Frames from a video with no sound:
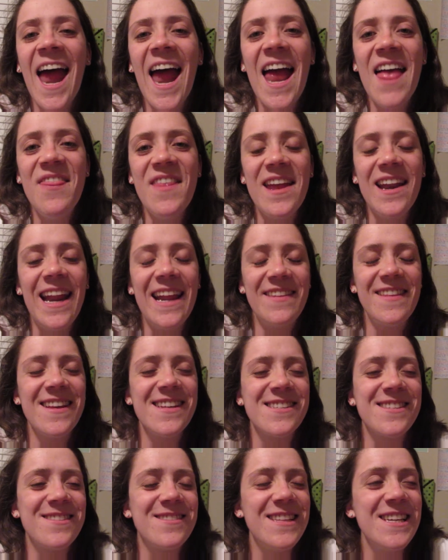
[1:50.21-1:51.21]
And then like
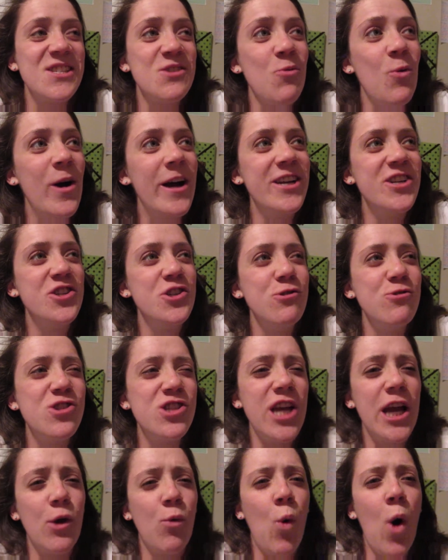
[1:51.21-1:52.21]
this one
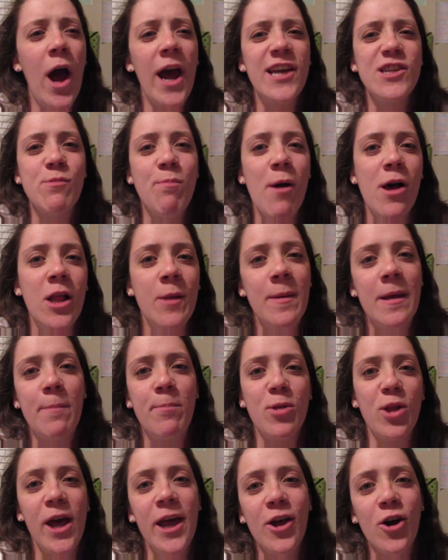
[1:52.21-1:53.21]
dude's like, why is Bellamy
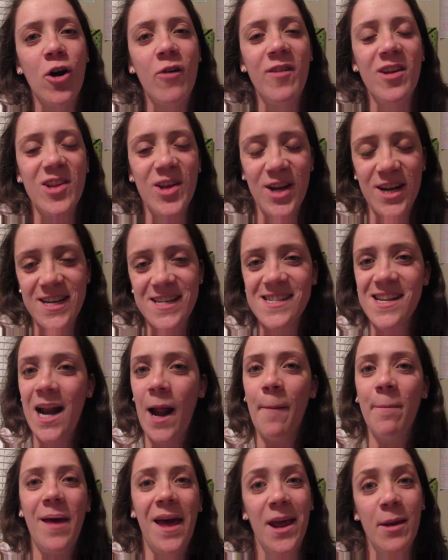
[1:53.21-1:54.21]
Blake on the list? And
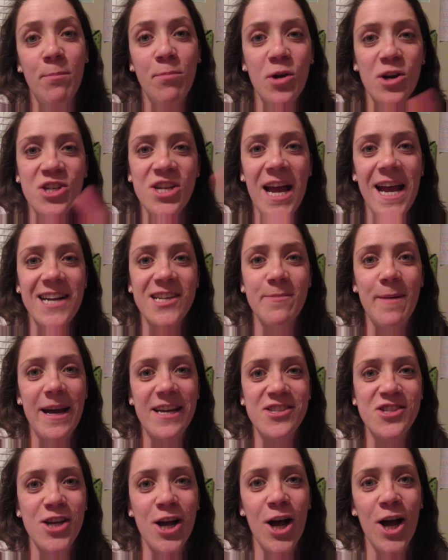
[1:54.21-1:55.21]
I'm like, protect
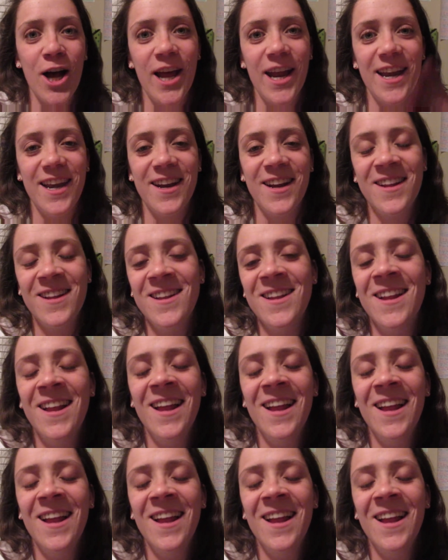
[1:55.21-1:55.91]
my son.